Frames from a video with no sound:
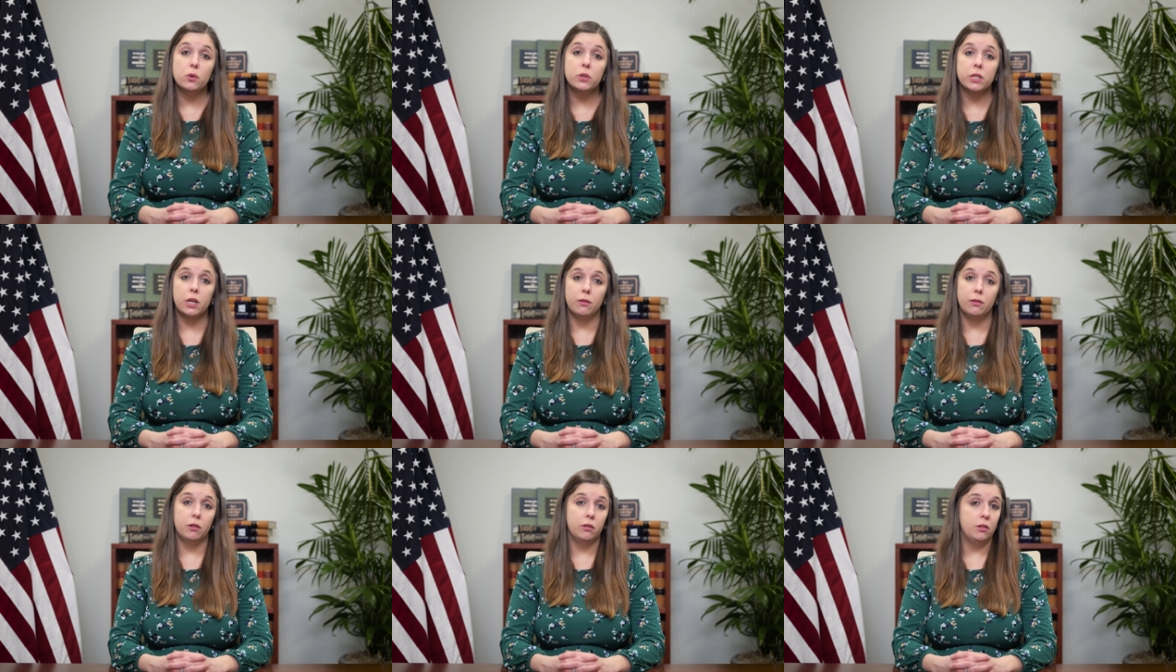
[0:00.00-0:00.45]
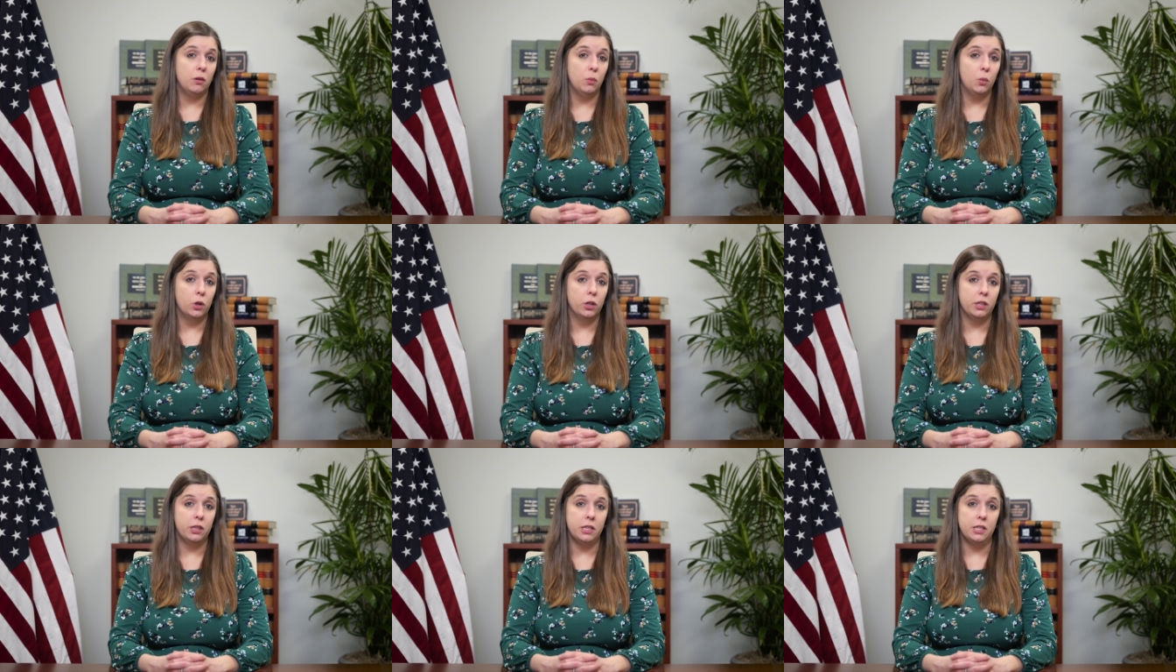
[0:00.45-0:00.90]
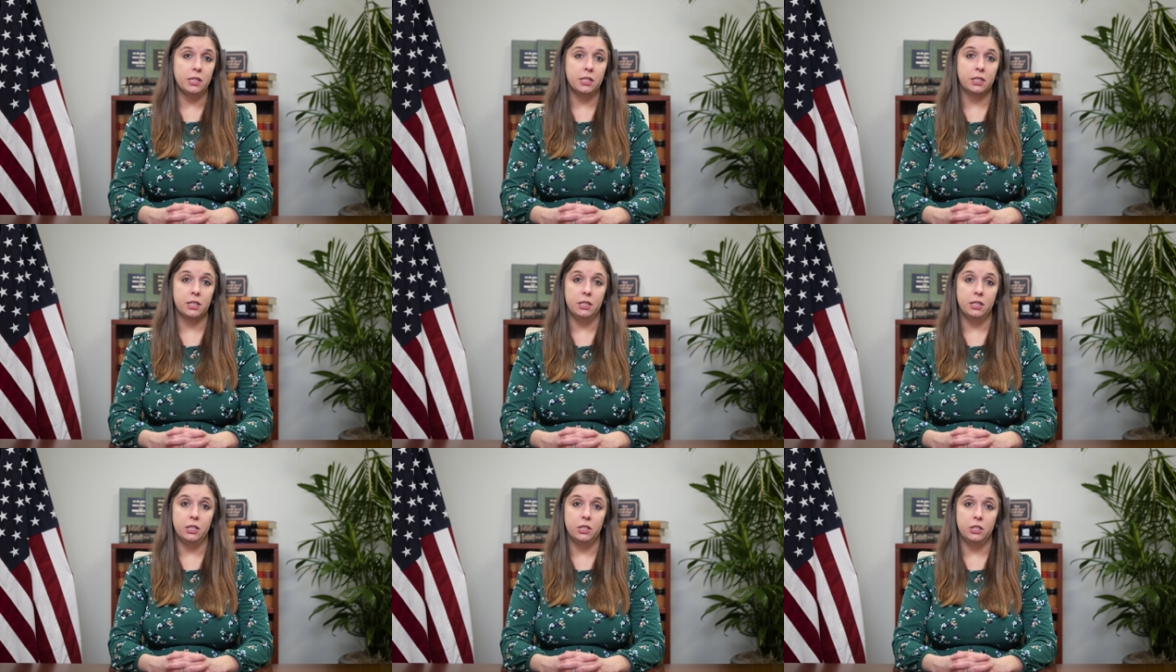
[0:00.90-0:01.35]
you suffer from one of these
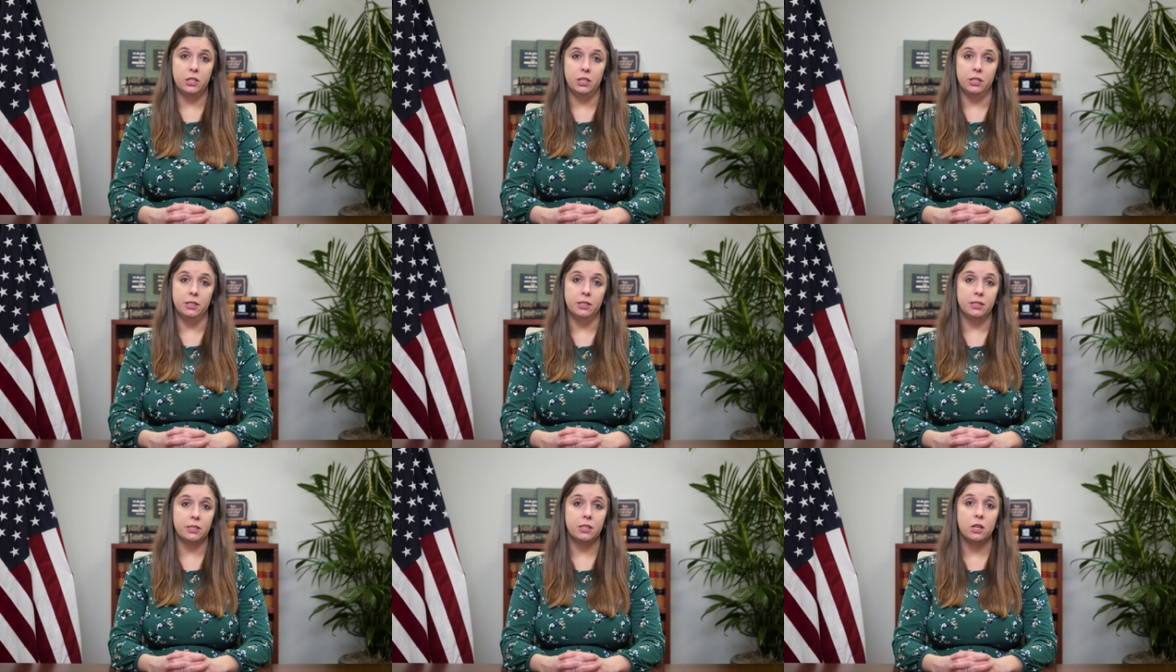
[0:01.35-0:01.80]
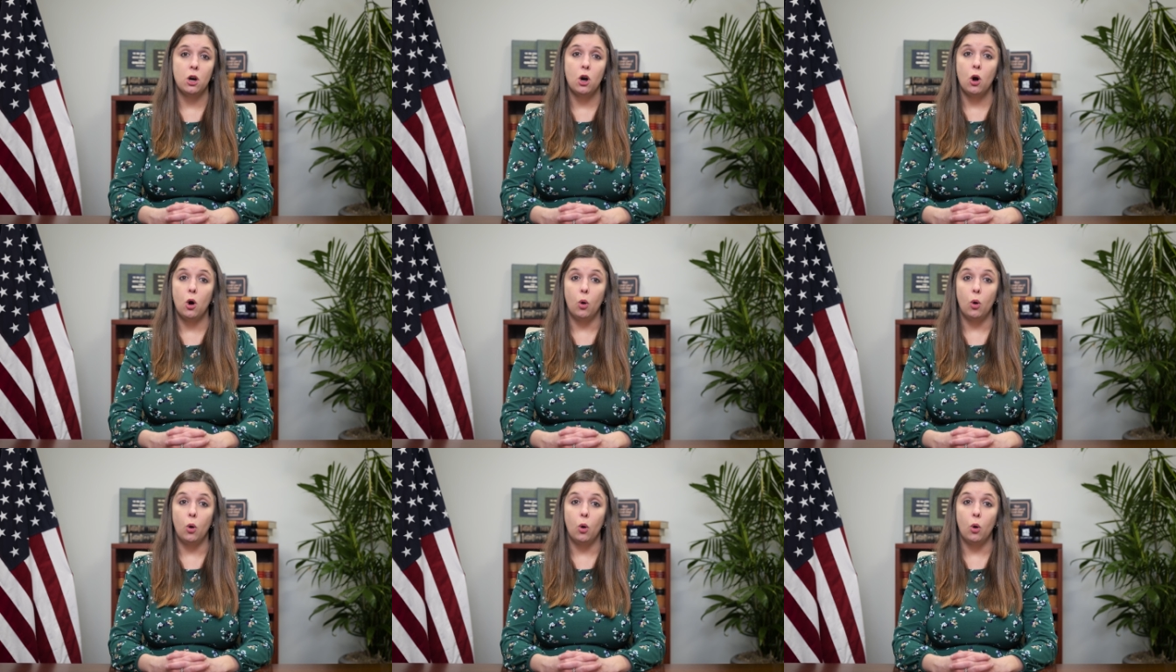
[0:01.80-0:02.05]
conditions